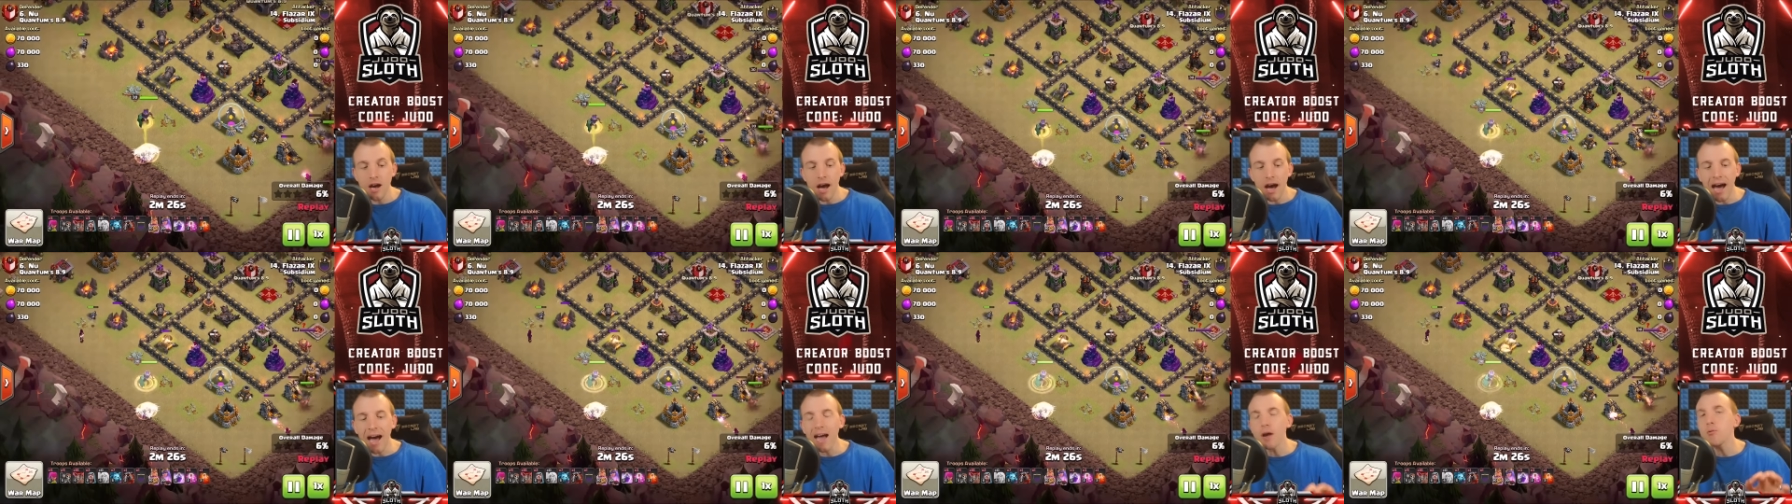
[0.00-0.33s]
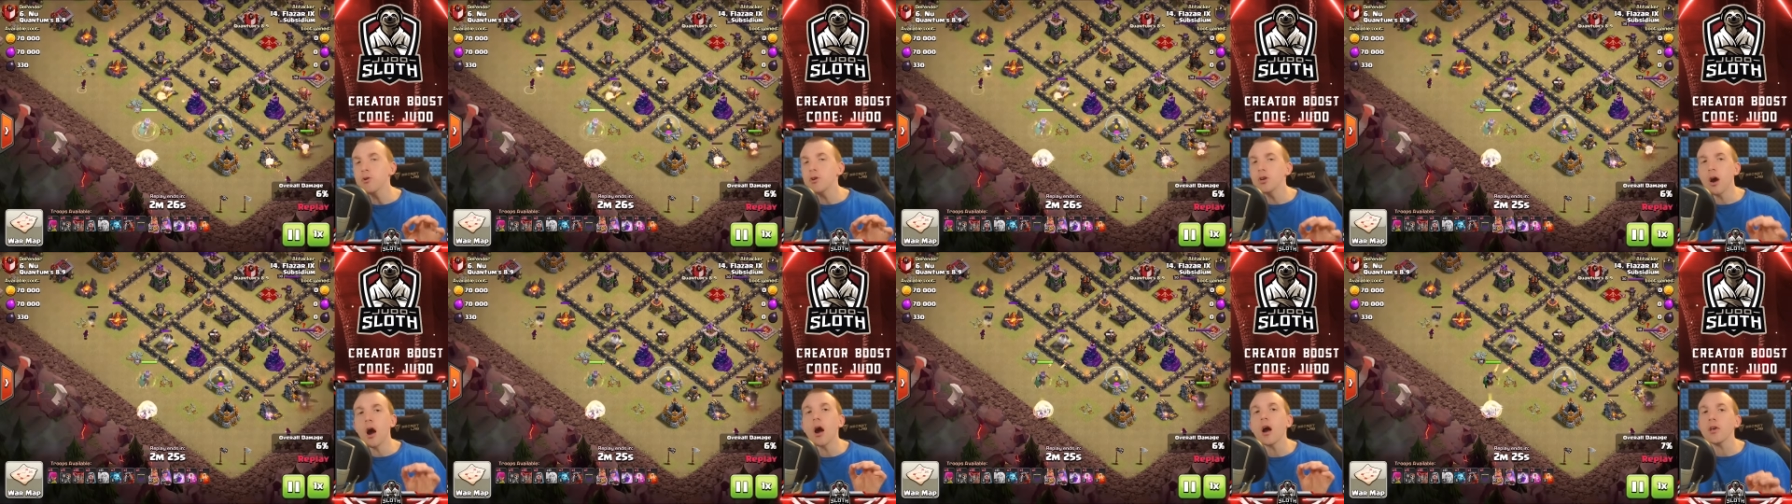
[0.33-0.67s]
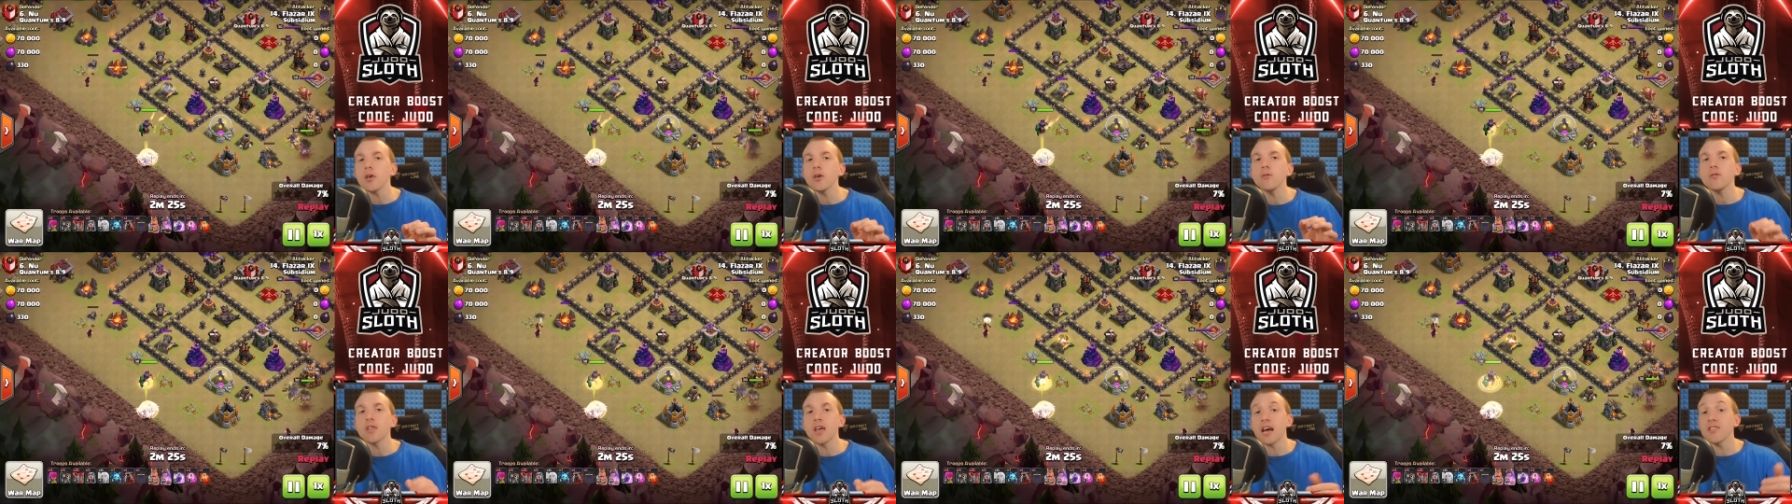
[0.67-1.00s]
I would
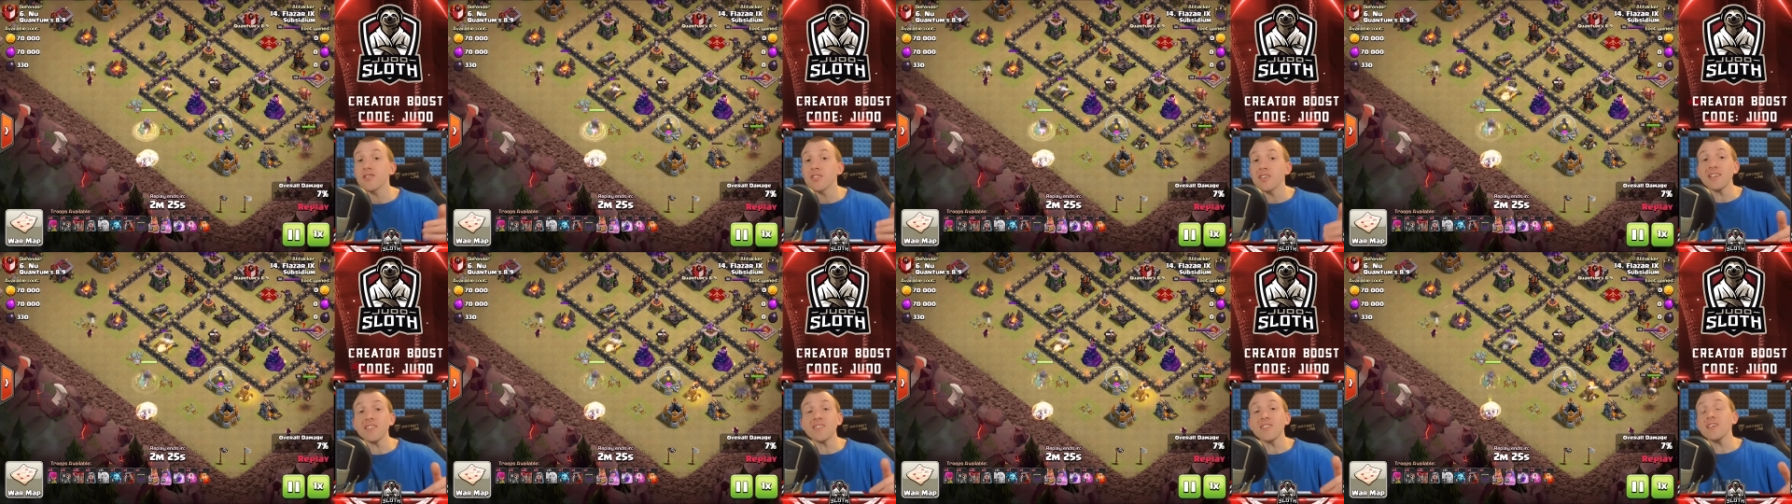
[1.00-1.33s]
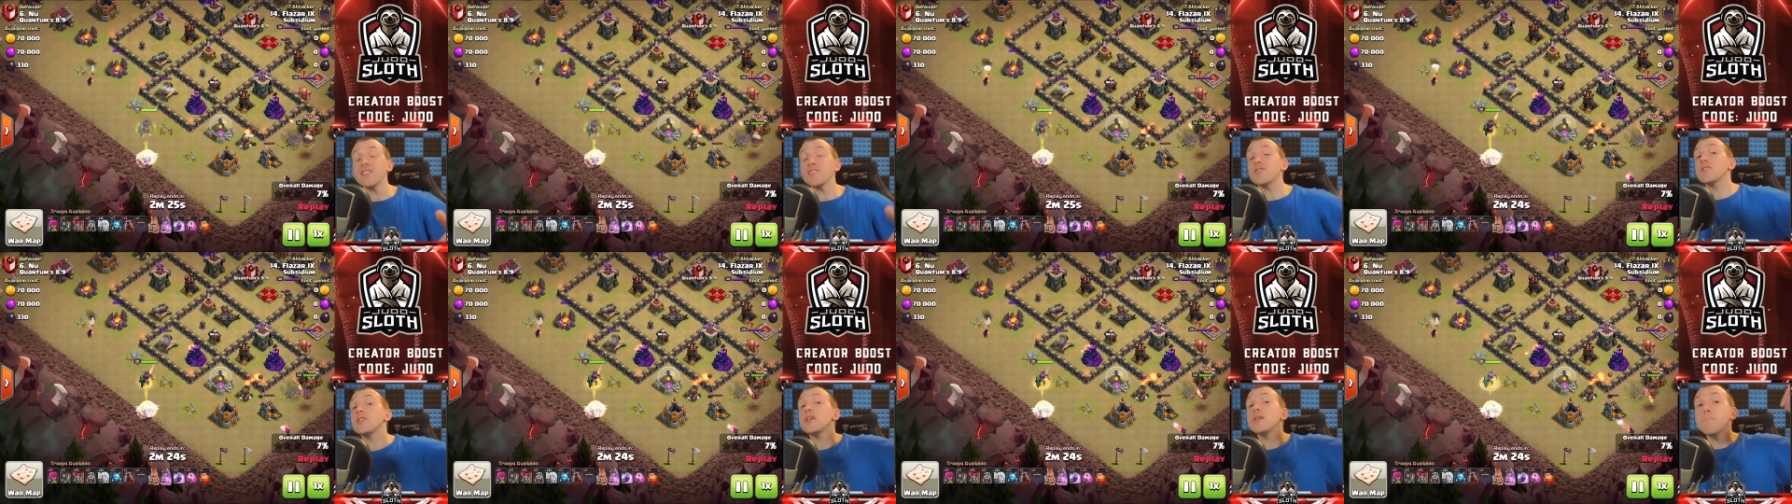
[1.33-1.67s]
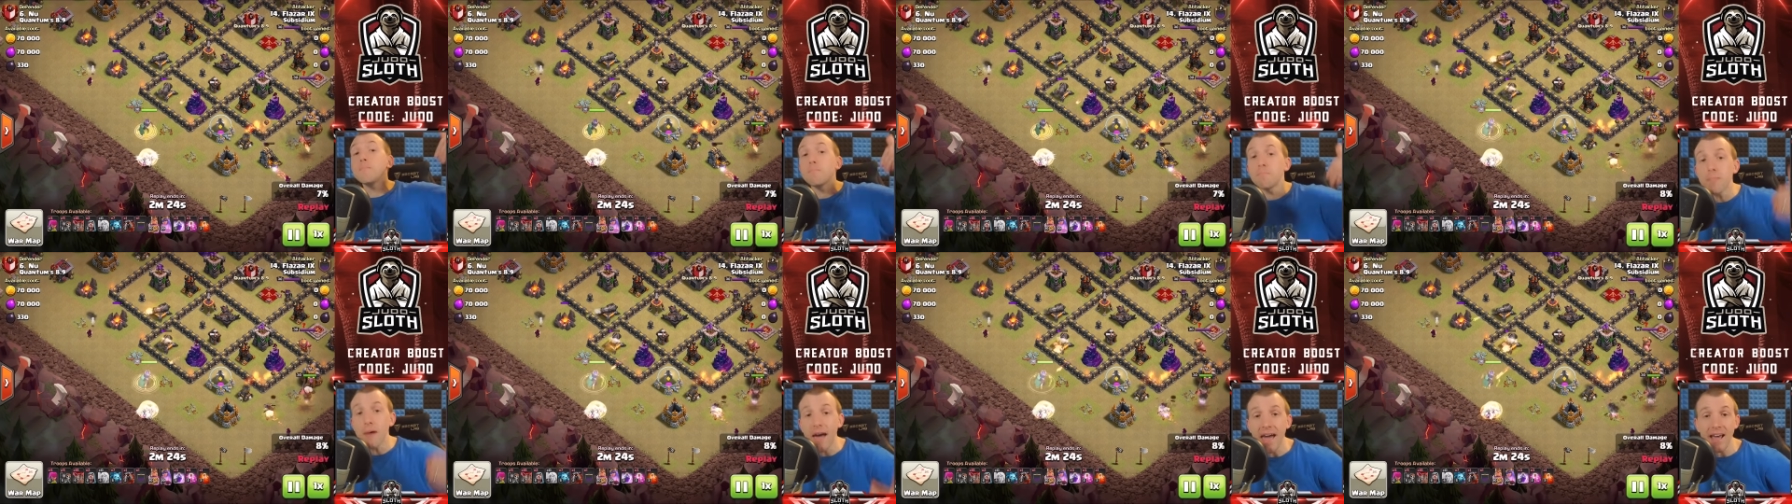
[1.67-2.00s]
argue that this is the
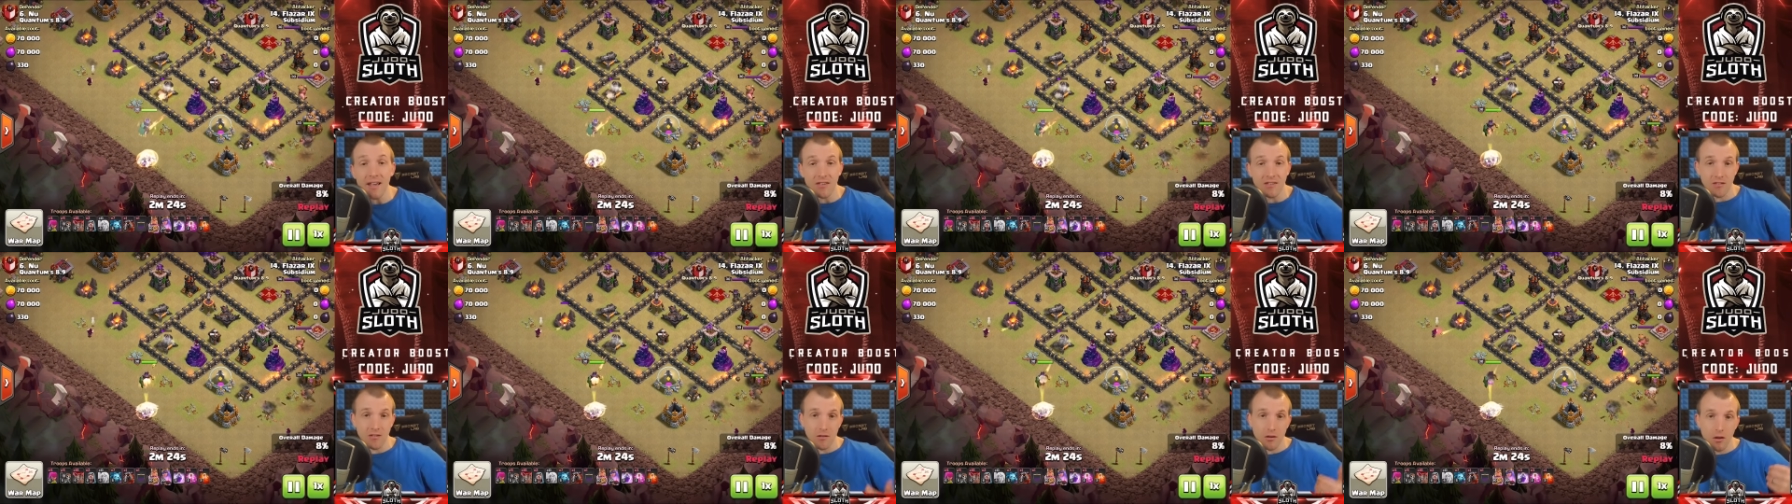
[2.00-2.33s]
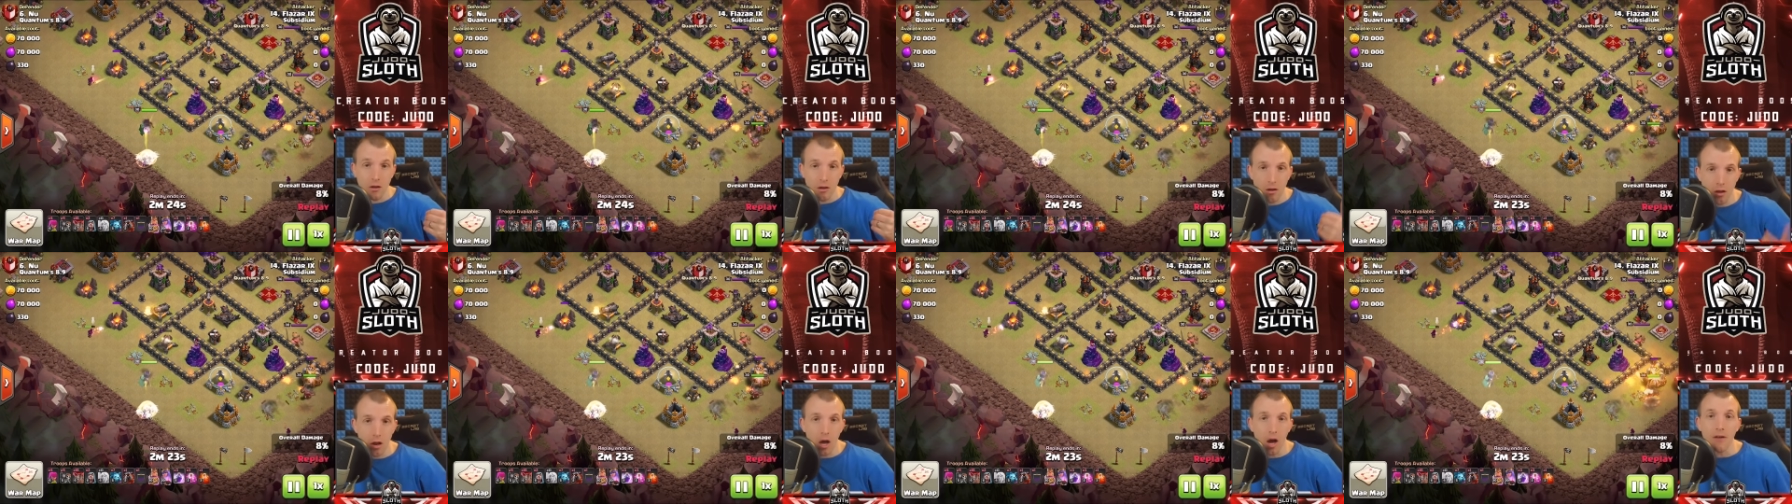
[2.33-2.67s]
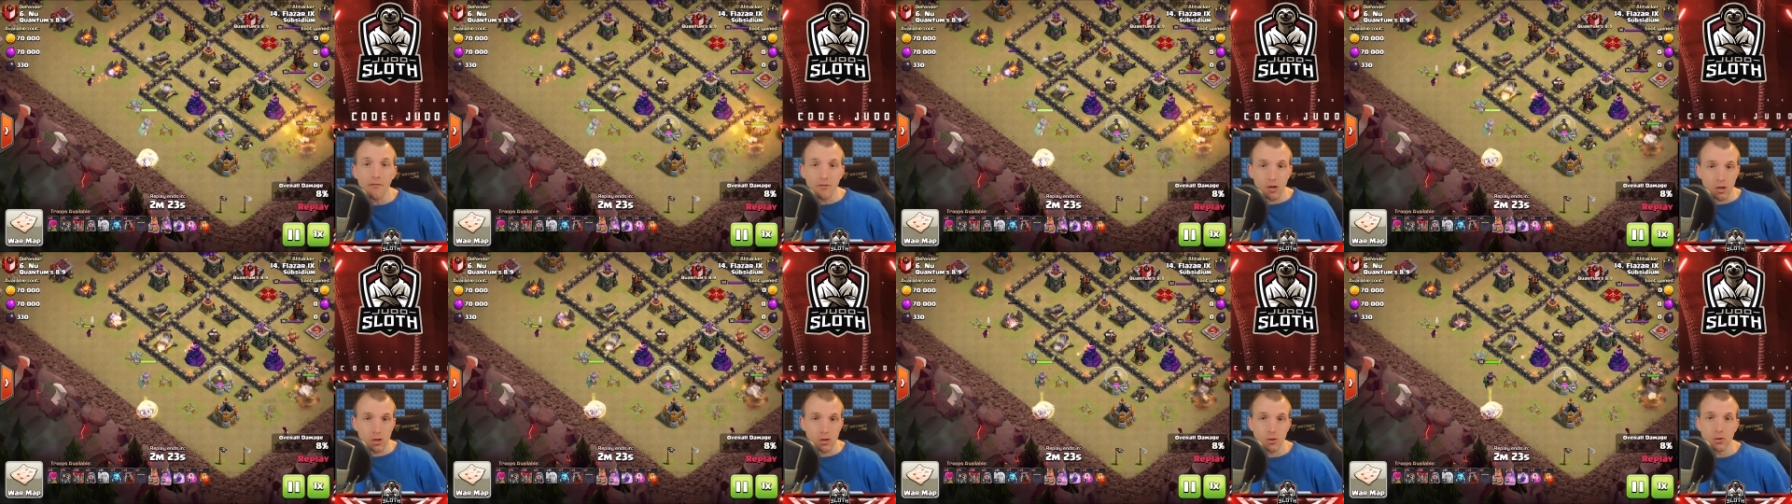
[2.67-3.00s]
best
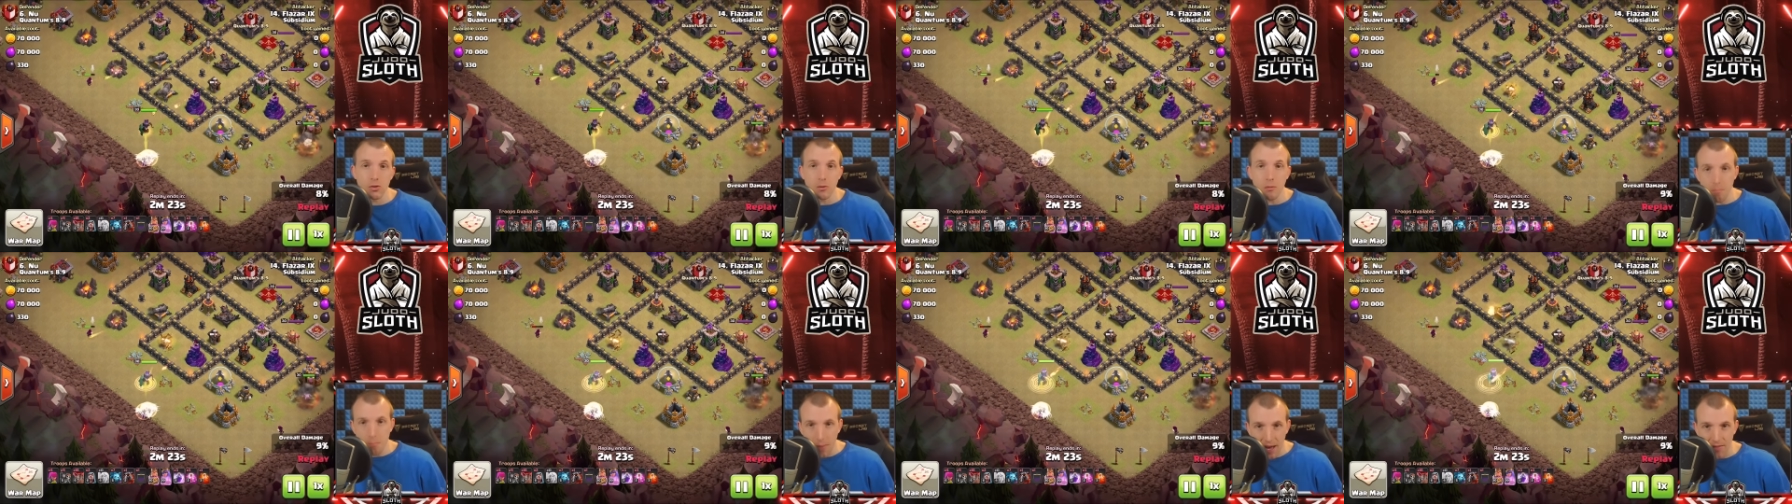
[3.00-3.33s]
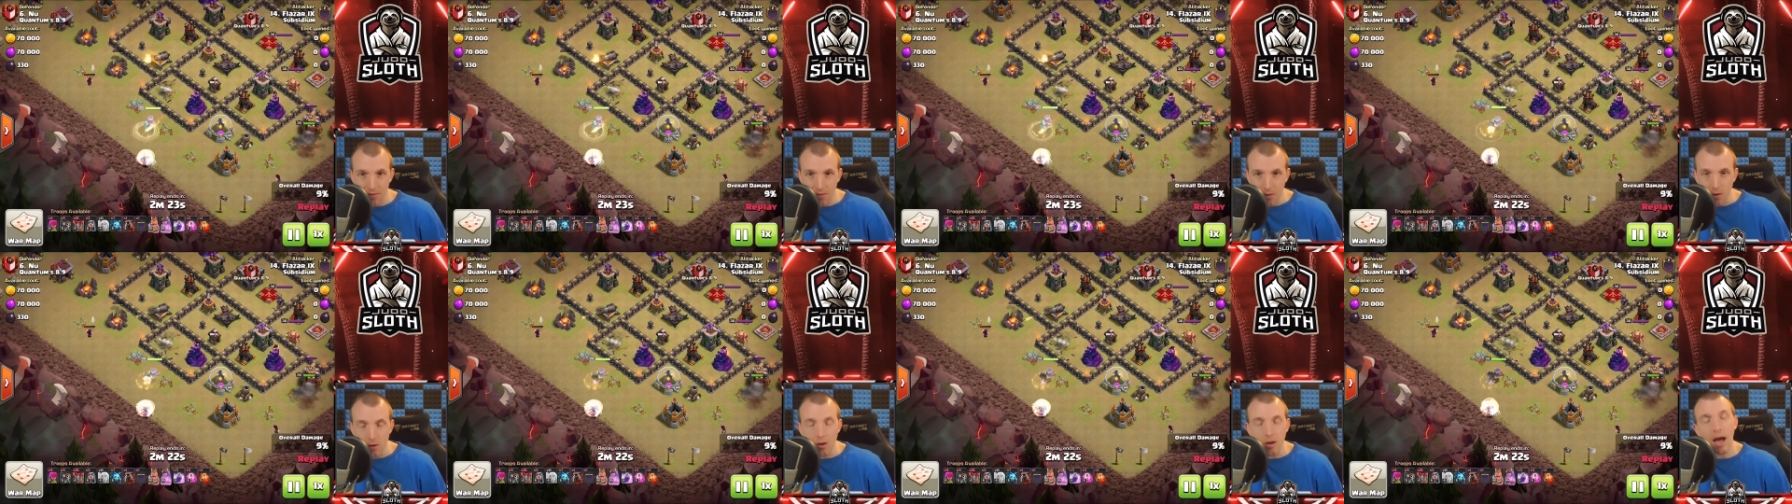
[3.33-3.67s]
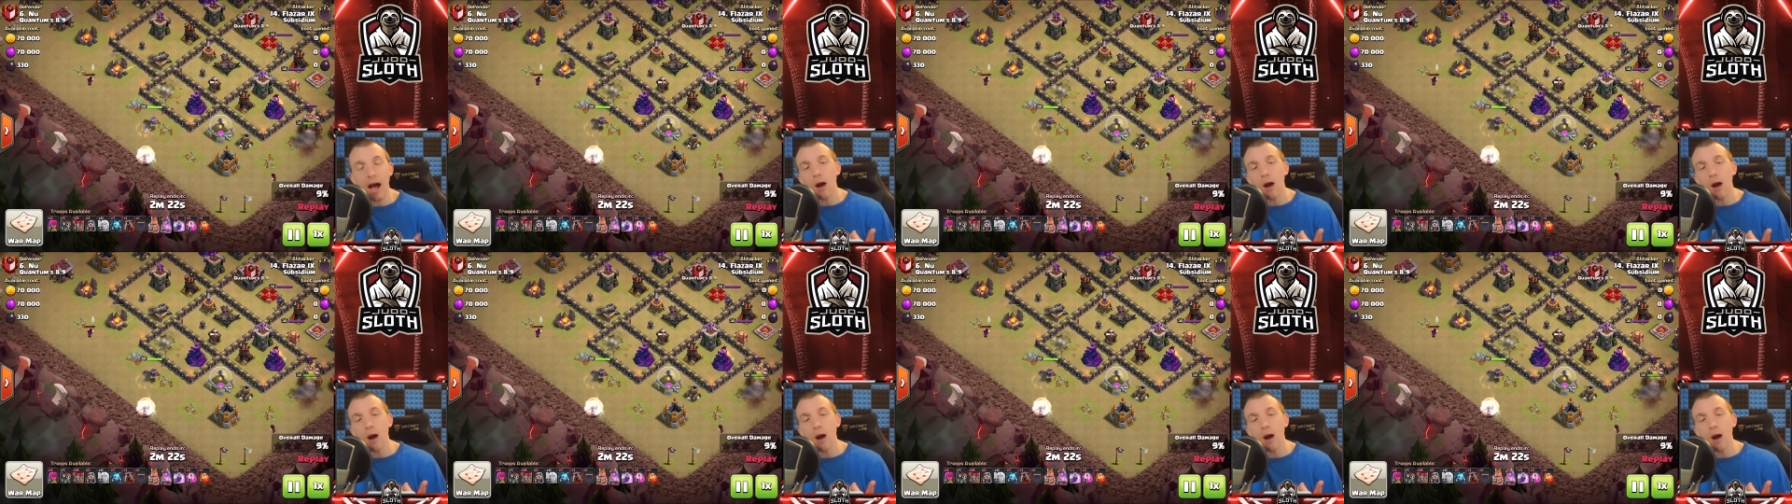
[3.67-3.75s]
LavaLoon method.